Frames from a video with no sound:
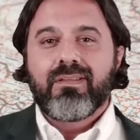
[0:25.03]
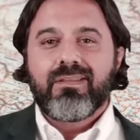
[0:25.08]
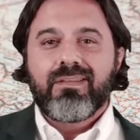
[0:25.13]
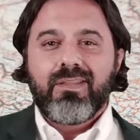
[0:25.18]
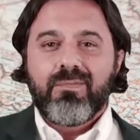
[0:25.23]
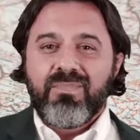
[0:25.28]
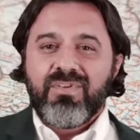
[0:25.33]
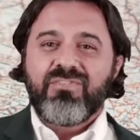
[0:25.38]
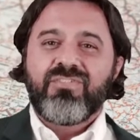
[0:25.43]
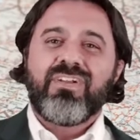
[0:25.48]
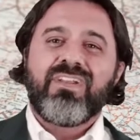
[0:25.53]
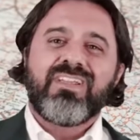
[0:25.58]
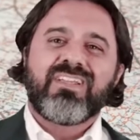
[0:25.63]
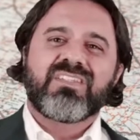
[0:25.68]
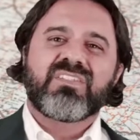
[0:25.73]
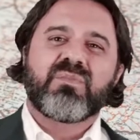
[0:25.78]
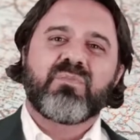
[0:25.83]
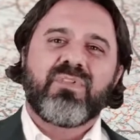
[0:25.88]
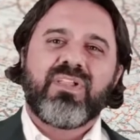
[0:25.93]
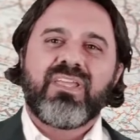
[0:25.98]
Let me try to
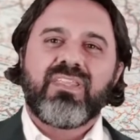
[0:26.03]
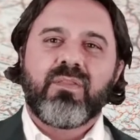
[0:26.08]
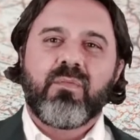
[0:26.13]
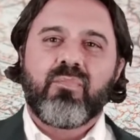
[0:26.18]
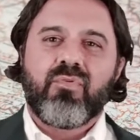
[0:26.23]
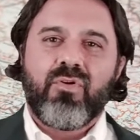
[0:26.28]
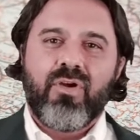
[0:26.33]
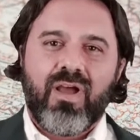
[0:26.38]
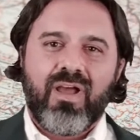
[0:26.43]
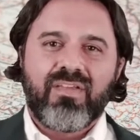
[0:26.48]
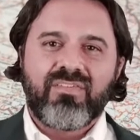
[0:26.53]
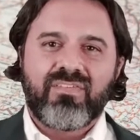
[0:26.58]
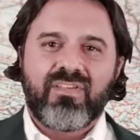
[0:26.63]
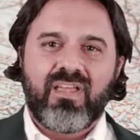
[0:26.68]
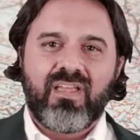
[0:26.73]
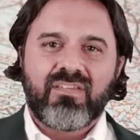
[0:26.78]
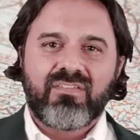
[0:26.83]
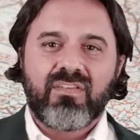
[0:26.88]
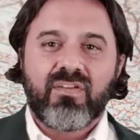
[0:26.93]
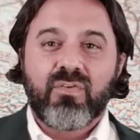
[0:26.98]
explain the
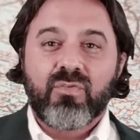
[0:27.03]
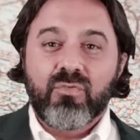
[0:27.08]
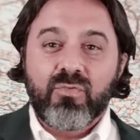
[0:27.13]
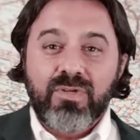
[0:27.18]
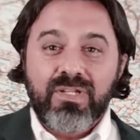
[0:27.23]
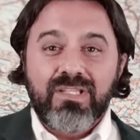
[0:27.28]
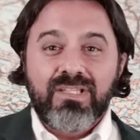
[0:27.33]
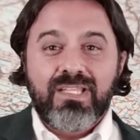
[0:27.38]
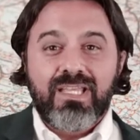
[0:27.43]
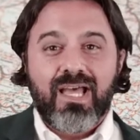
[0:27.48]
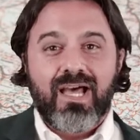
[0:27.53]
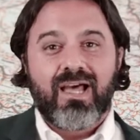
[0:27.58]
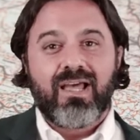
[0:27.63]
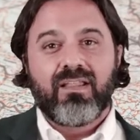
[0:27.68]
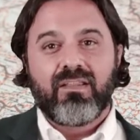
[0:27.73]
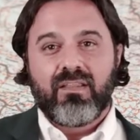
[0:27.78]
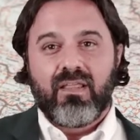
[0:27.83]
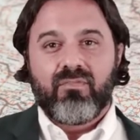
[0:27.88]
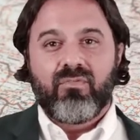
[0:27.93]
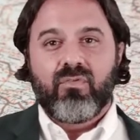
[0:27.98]
process at a really high
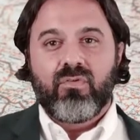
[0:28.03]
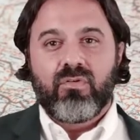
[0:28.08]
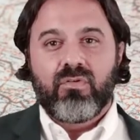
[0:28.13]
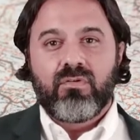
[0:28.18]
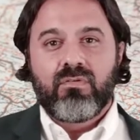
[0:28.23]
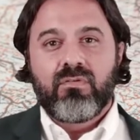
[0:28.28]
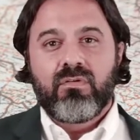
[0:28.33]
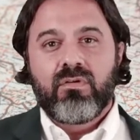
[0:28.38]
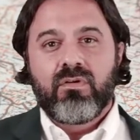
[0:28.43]
level.